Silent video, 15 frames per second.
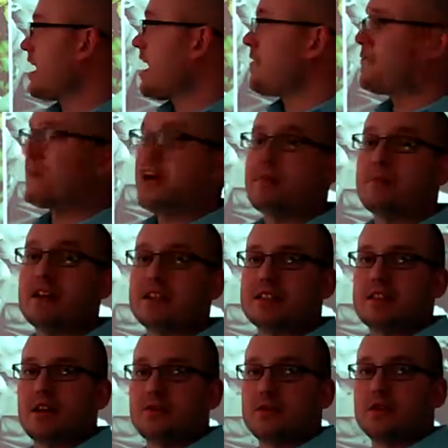I find
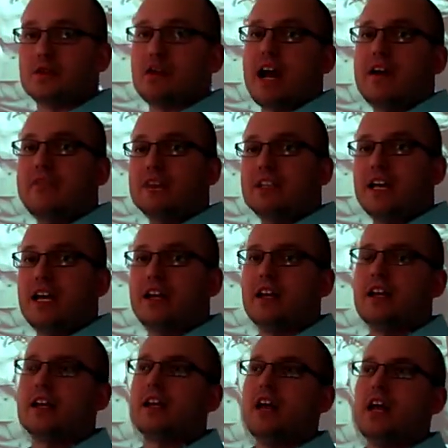myself
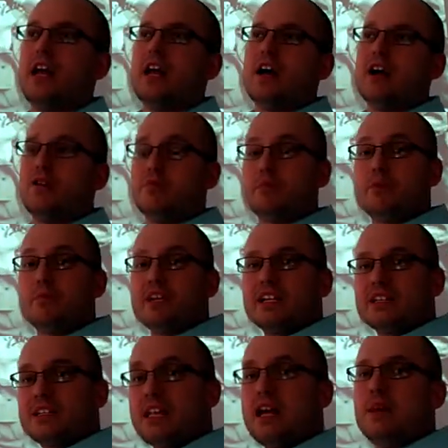gravitating or
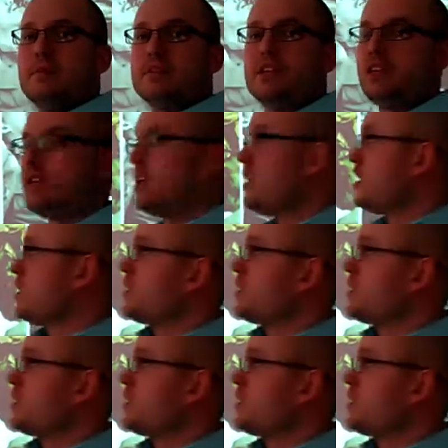being tempted